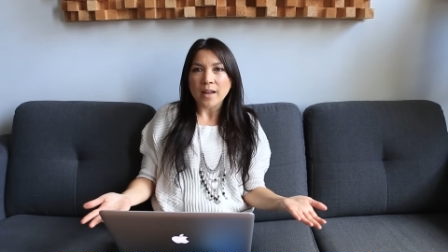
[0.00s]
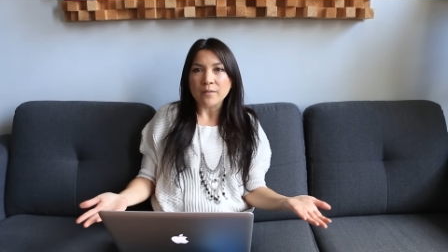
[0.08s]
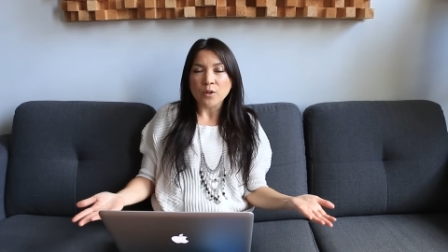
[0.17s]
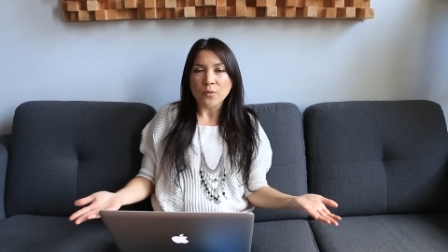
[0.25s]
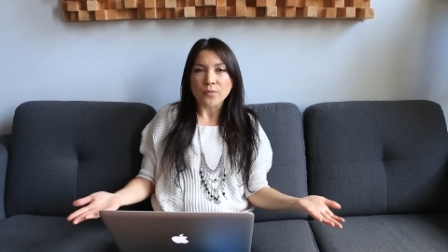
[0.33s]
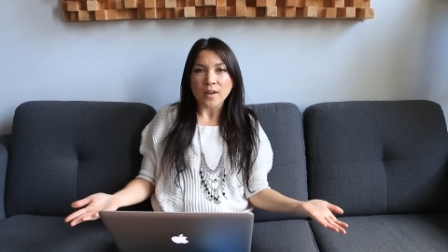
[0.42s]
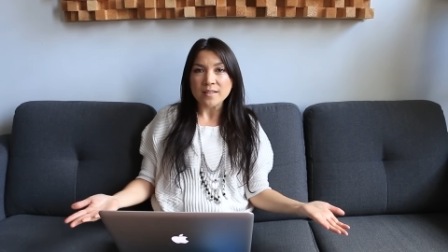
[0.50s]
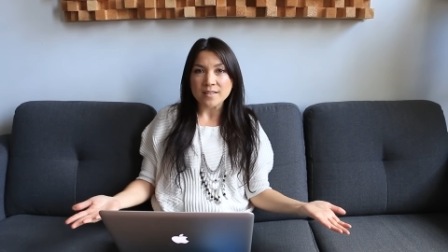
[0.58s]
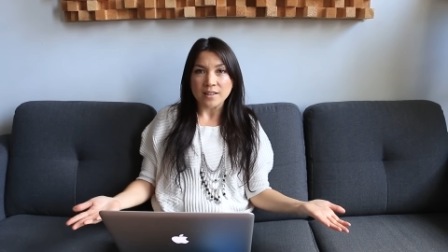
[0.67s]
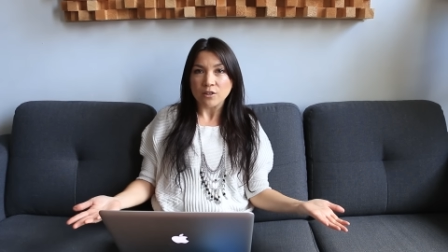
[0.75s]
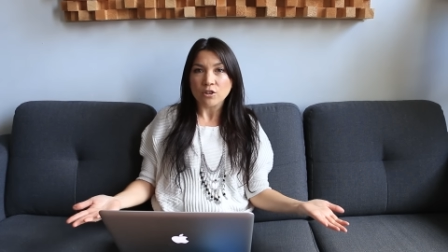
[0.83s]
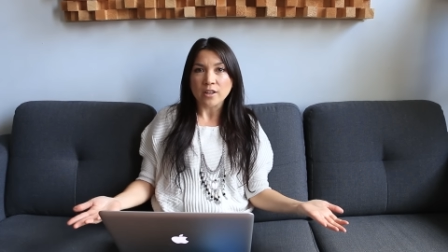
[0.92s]
I have no
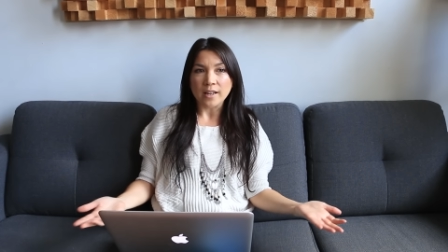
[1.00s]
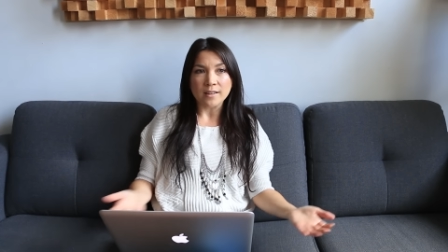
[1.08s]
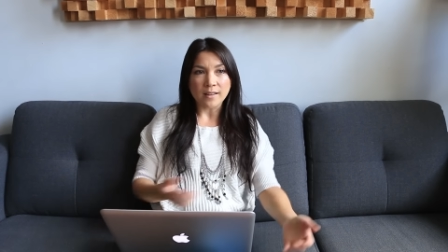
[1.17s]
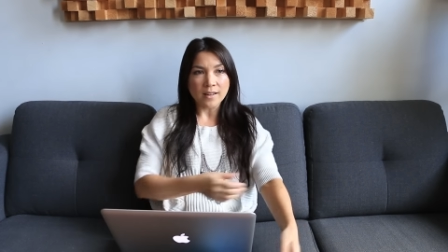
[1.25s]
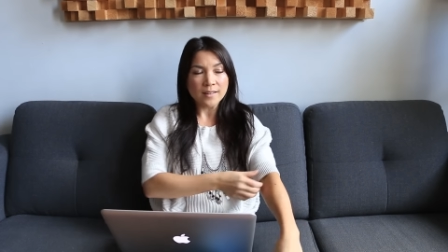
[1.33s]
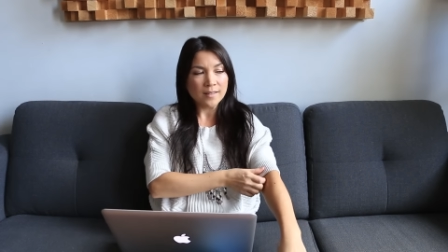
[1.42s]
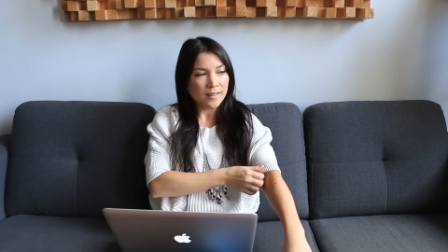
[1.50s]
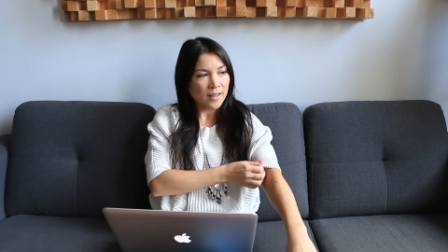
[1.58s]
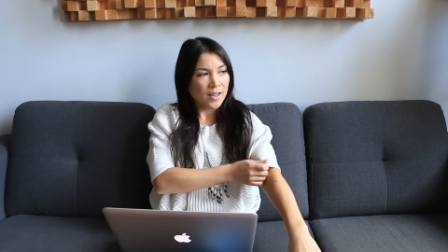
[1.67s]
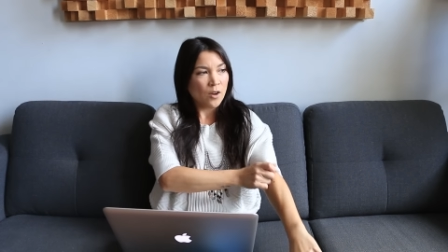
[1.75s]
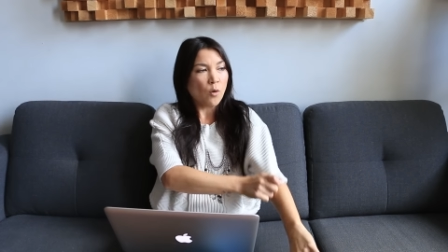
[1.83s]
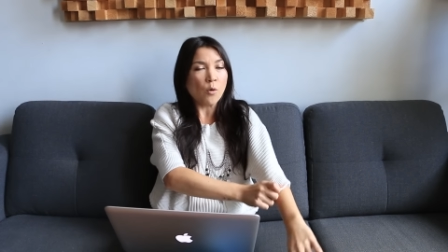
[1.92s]
friends that look like this.
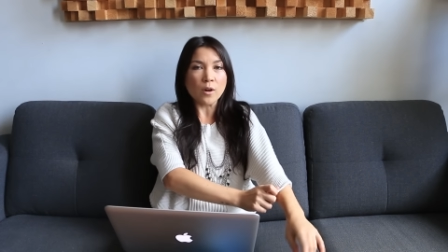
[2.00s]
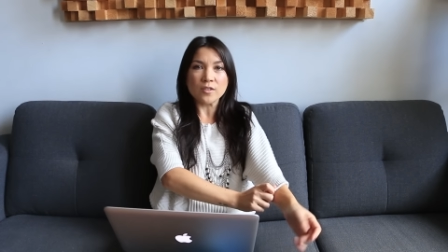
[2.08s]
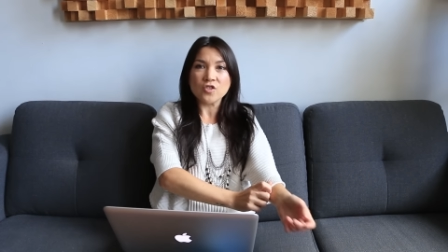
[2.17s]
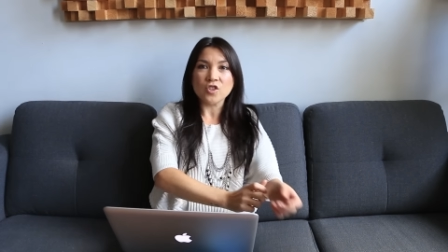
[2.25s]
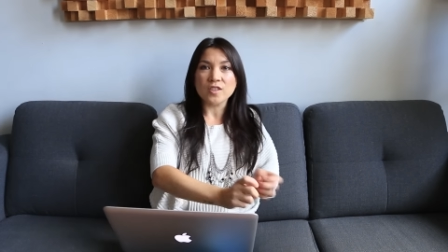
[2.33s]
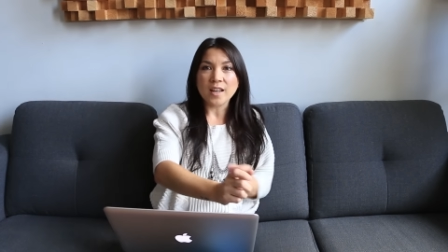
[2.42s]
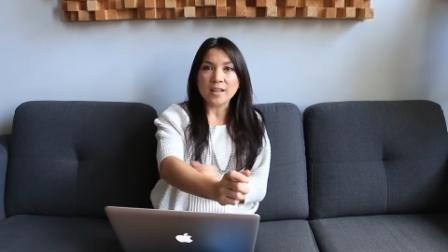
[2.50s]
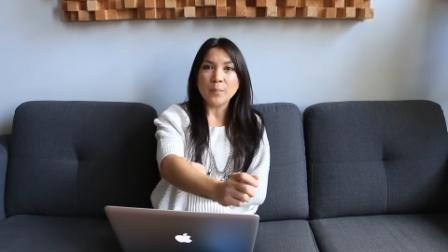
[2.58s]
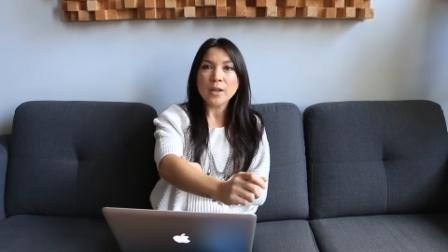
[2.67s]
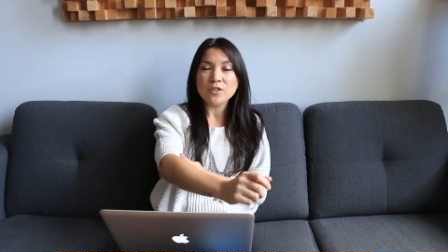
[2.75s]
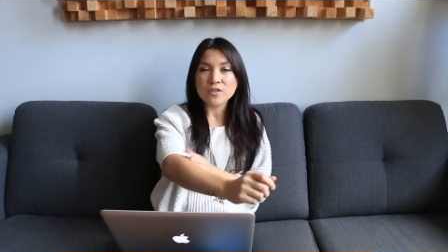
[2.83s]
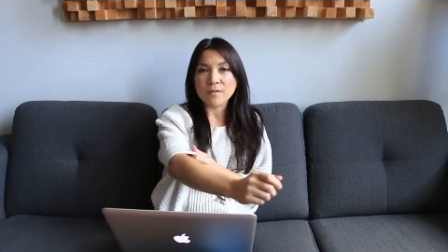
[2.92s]
Or it's just
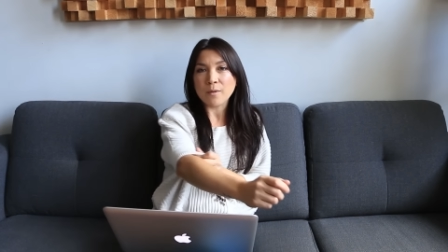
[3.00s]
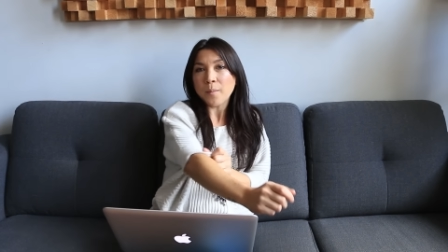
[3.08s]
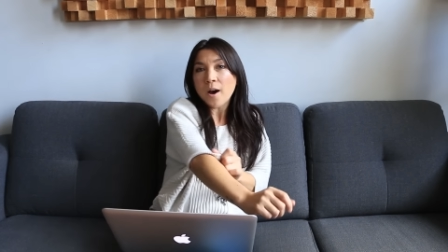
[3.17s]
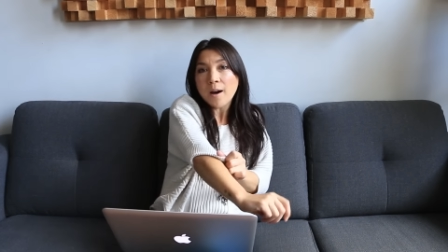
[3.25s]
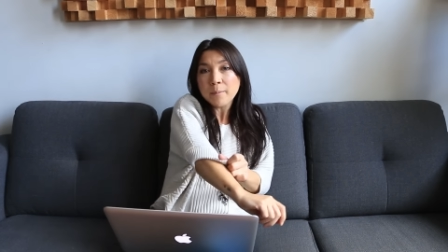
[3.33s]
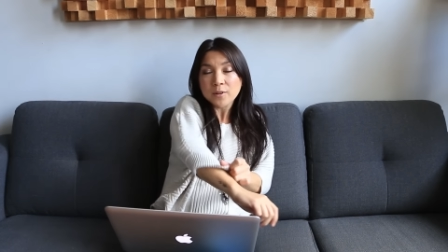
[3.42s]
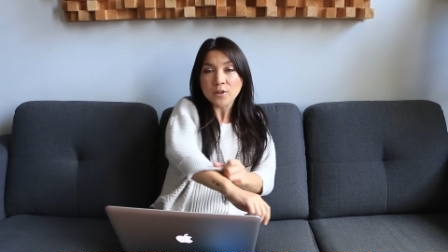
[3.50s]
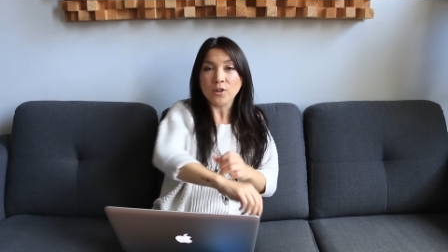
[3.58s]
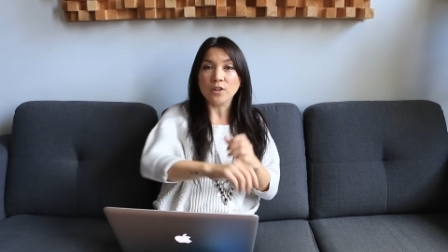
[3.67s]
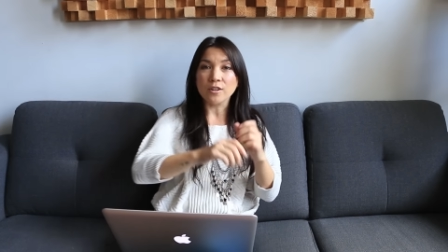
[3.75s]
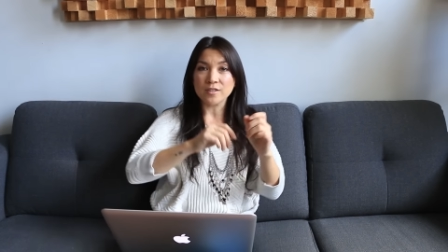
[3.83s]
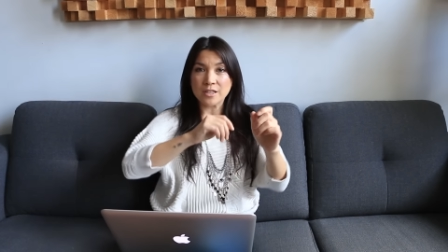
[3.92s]
like pictures of the popular
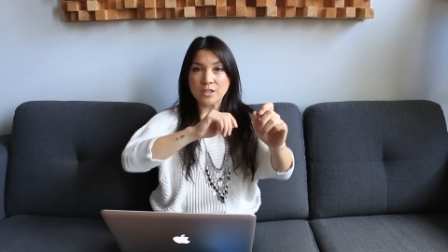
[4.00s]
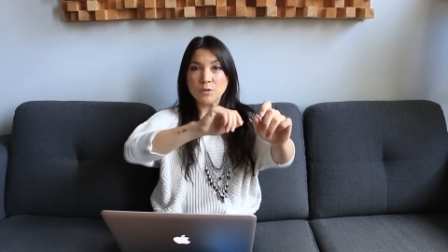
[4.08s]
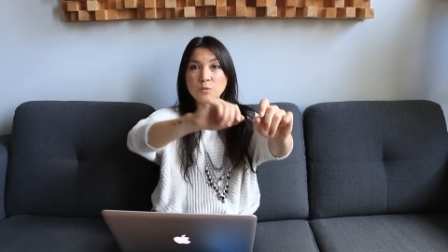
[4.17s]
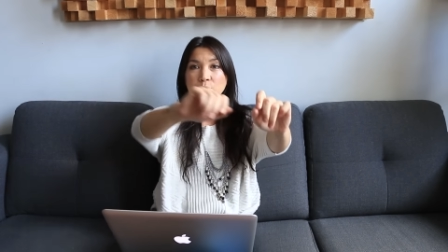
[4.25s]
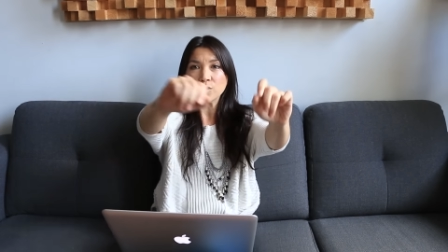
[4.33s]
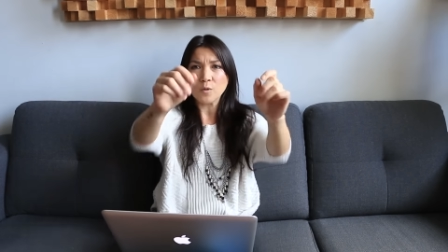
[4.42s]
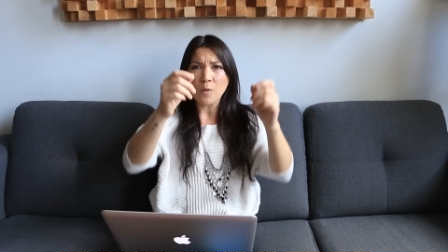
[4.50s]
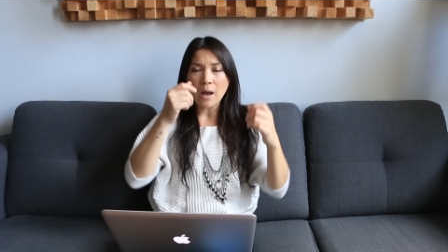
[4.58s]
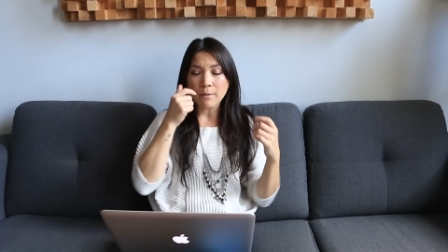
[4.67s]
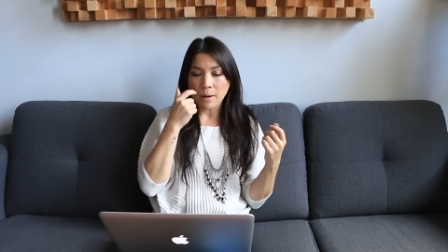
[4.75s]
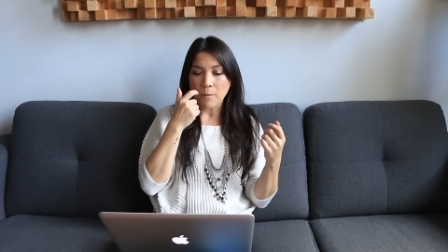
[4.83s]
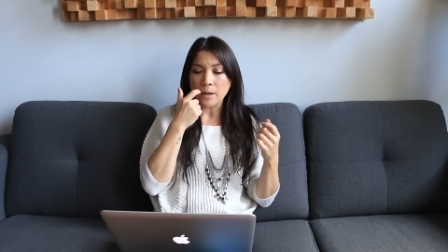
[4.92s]
girls in school. So
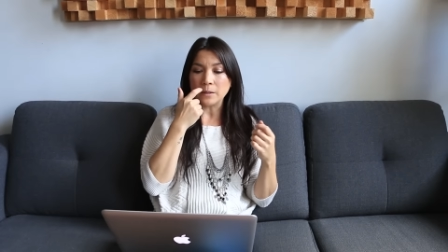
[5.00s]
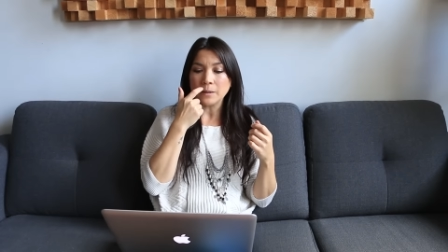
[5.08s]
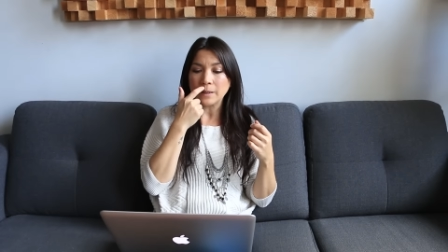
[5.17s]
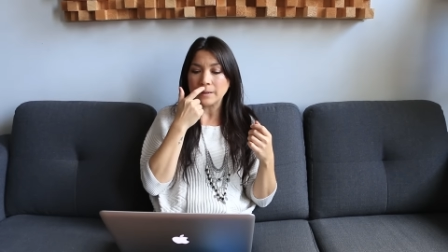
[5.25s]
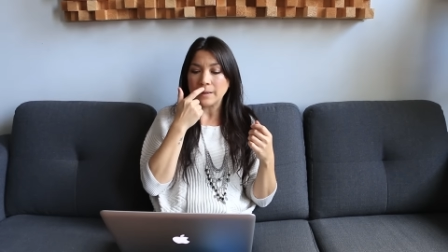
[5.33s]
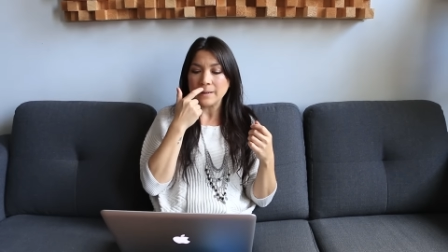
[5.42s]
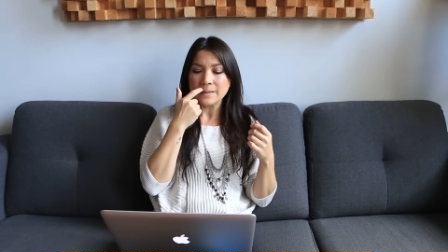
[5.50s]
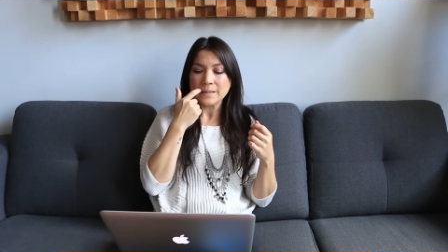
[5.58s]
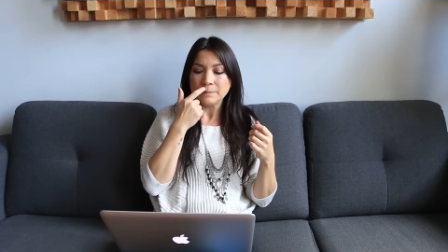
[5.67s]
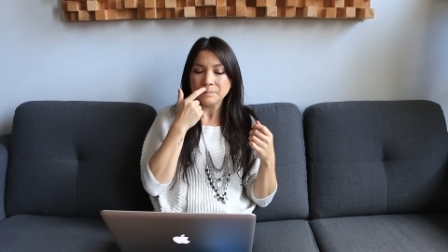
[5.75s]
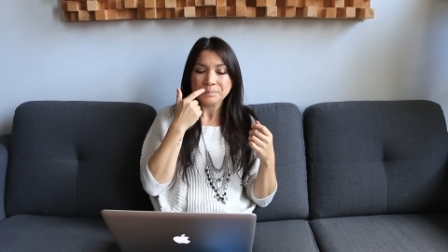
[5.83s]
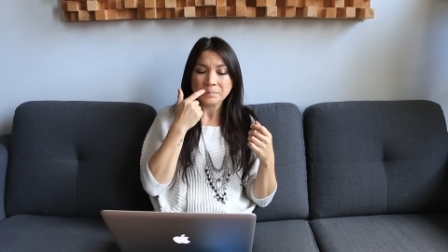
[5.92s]
why would I want to look at this?